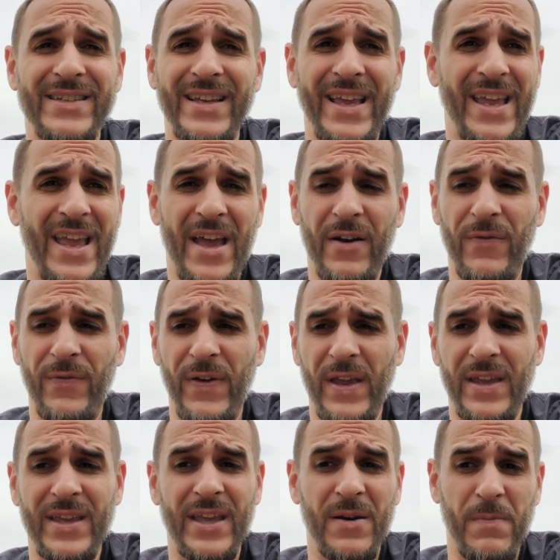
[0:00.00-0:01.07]
a head
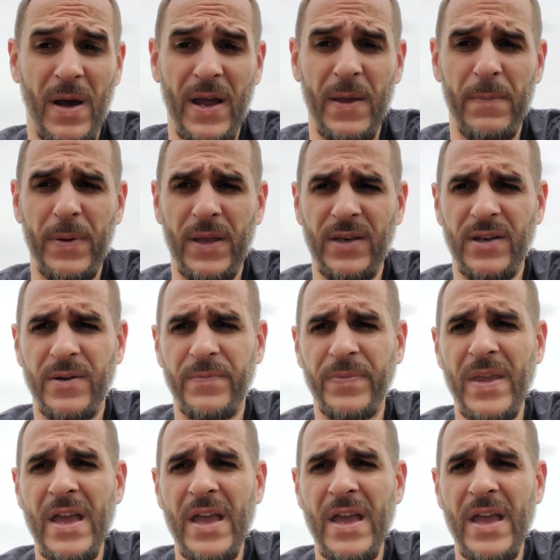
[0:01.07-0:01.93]
fake, in my opinion.